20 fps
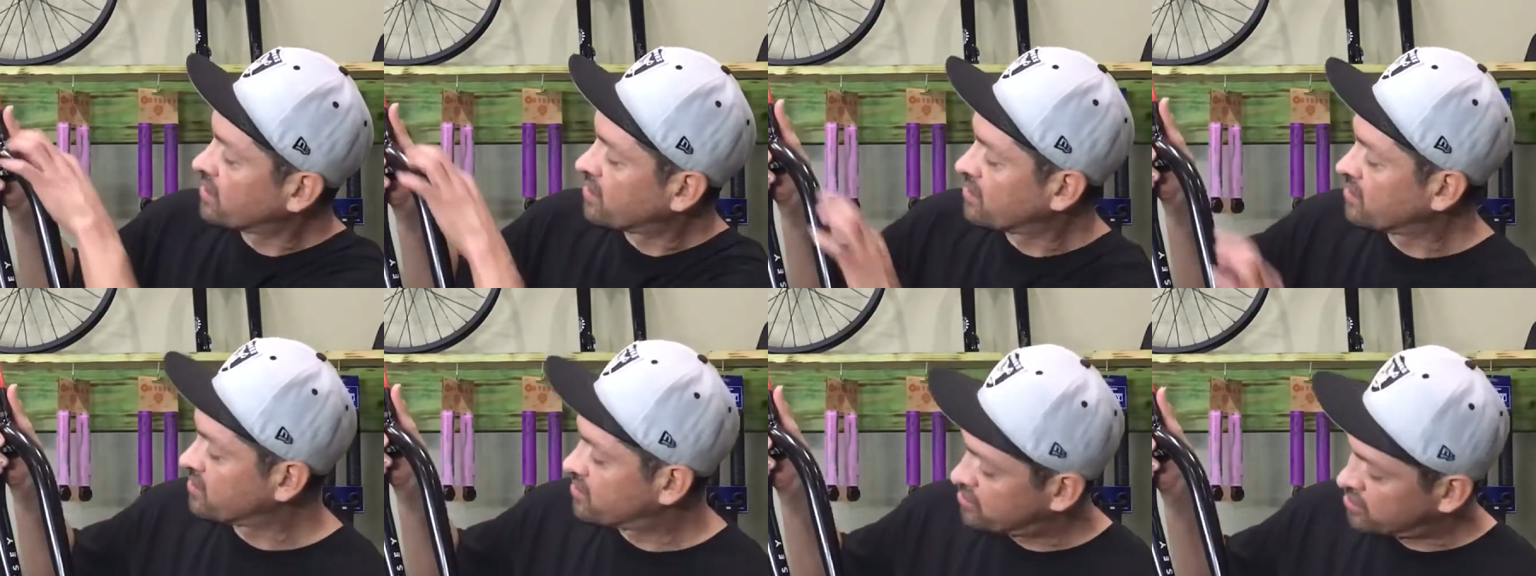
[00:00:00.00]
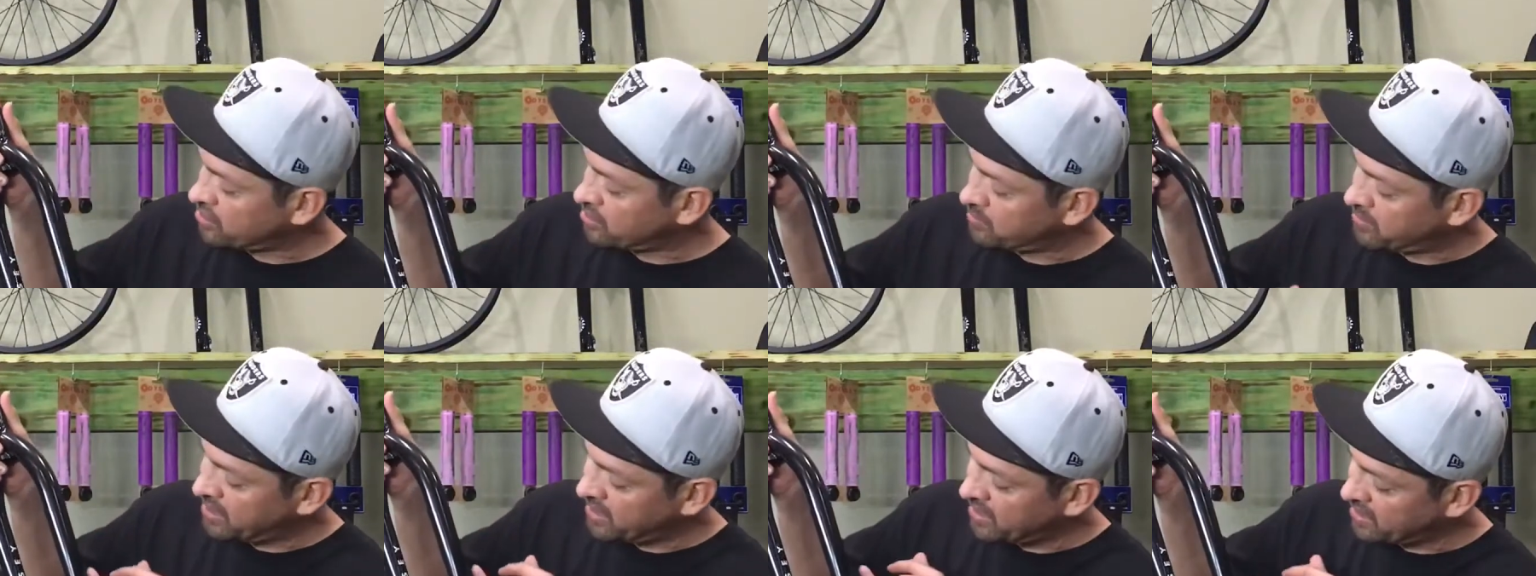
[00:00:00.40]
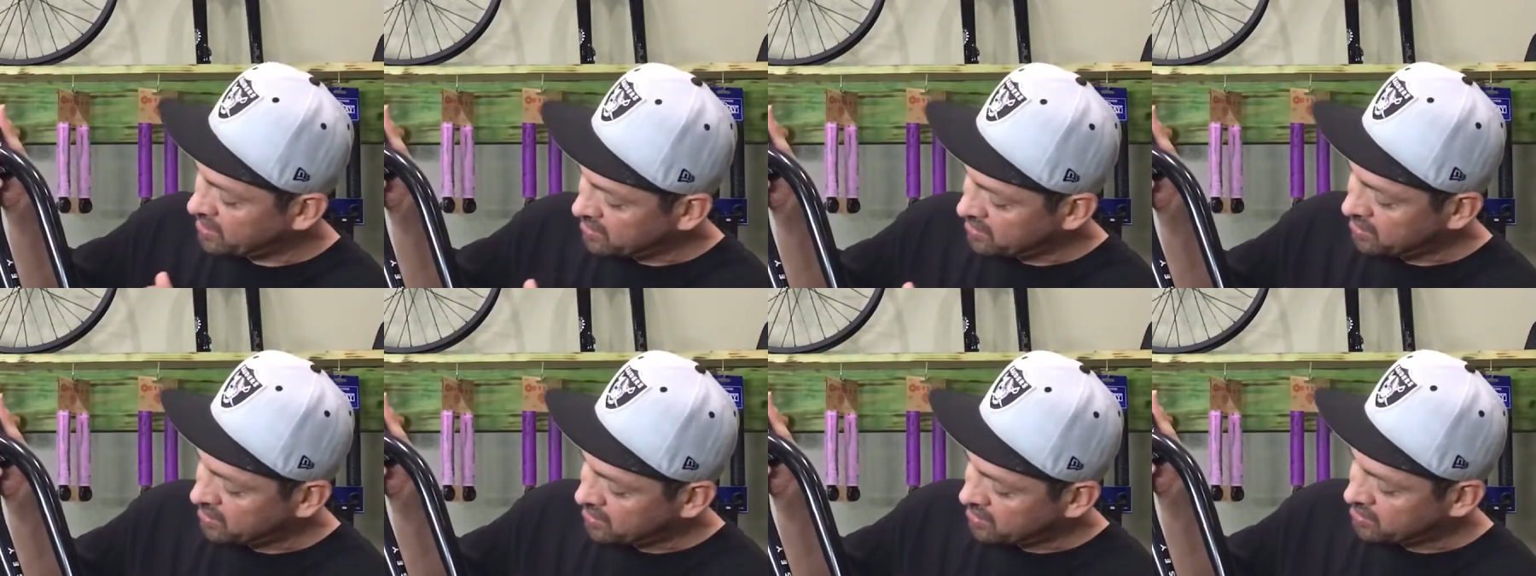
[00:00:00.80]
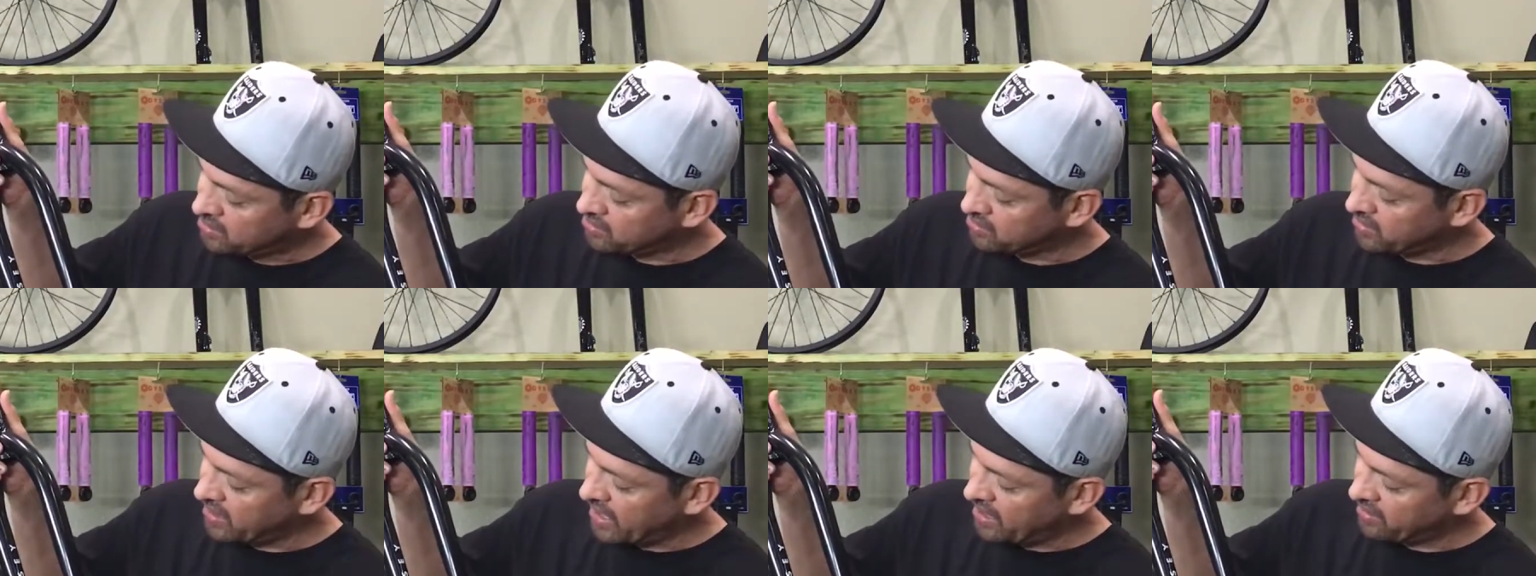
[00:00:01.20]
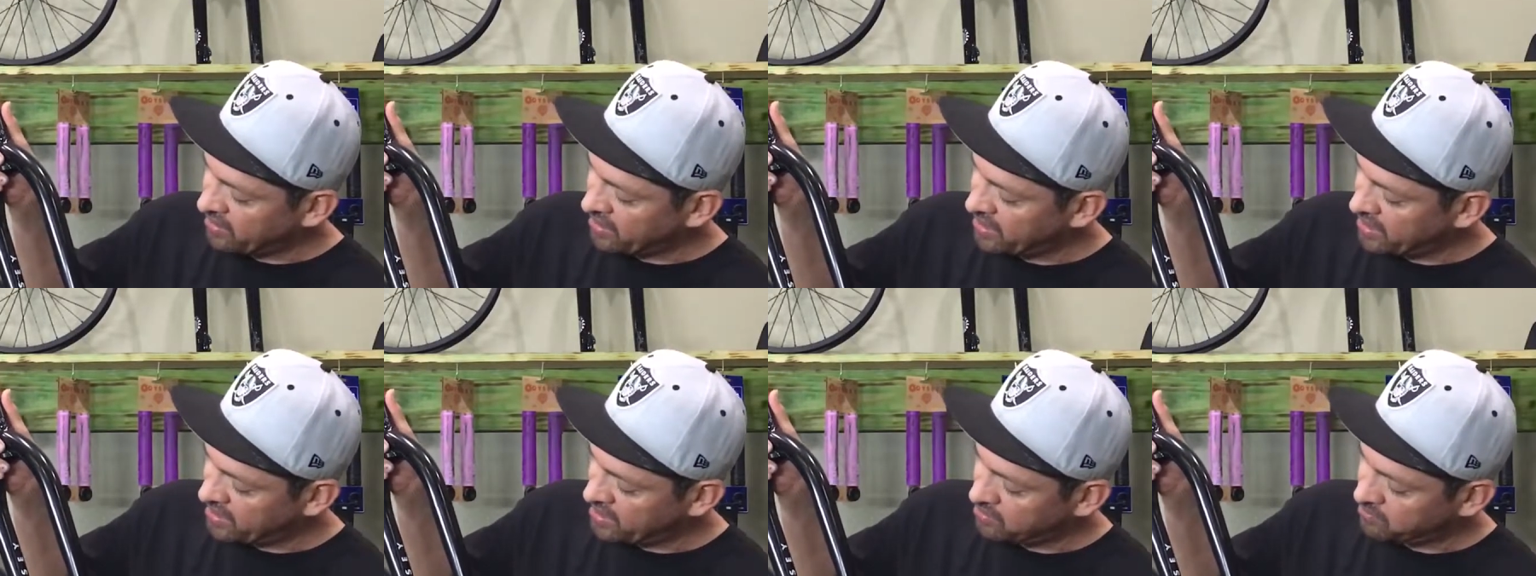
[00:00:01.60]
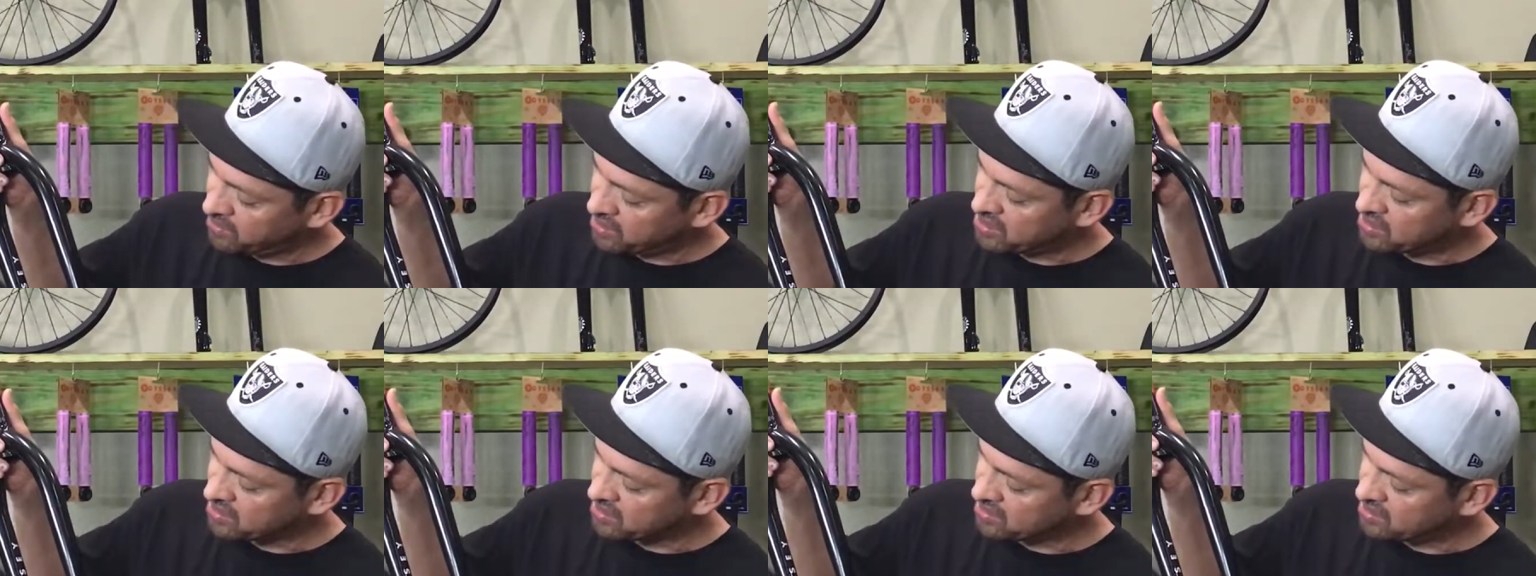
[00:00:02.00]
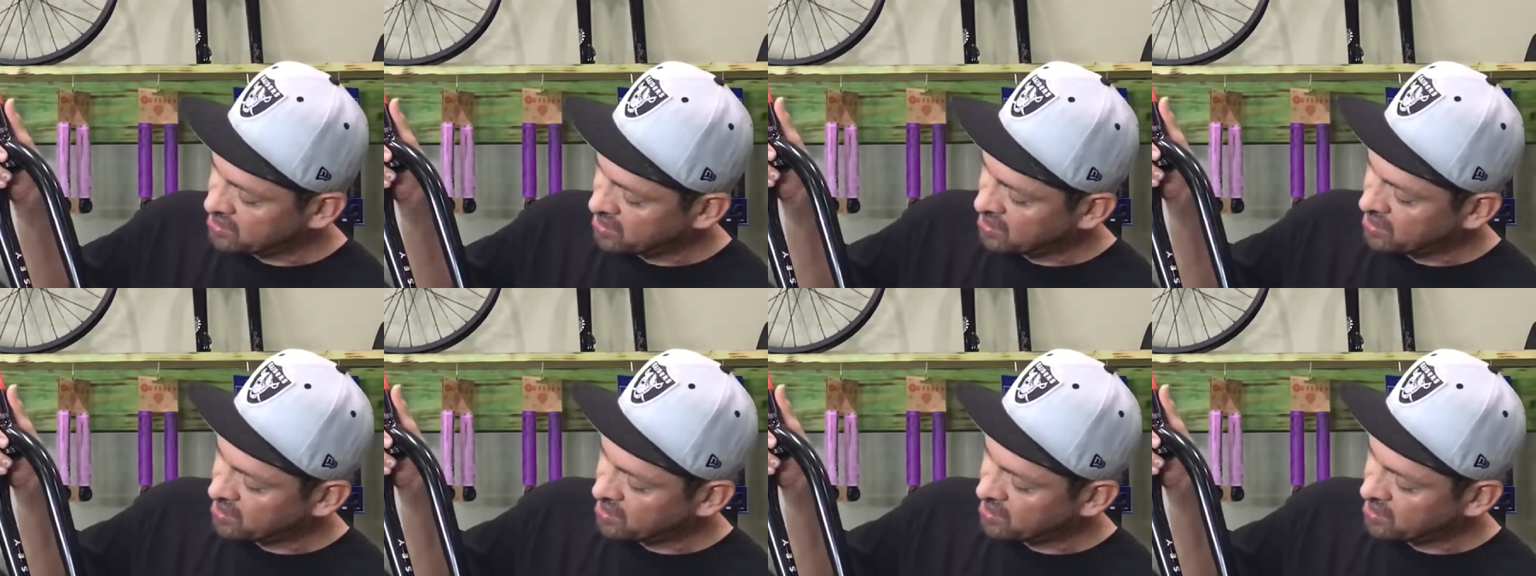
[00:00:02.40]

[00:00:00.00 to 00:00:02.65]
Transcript: of this tube here to out here, which is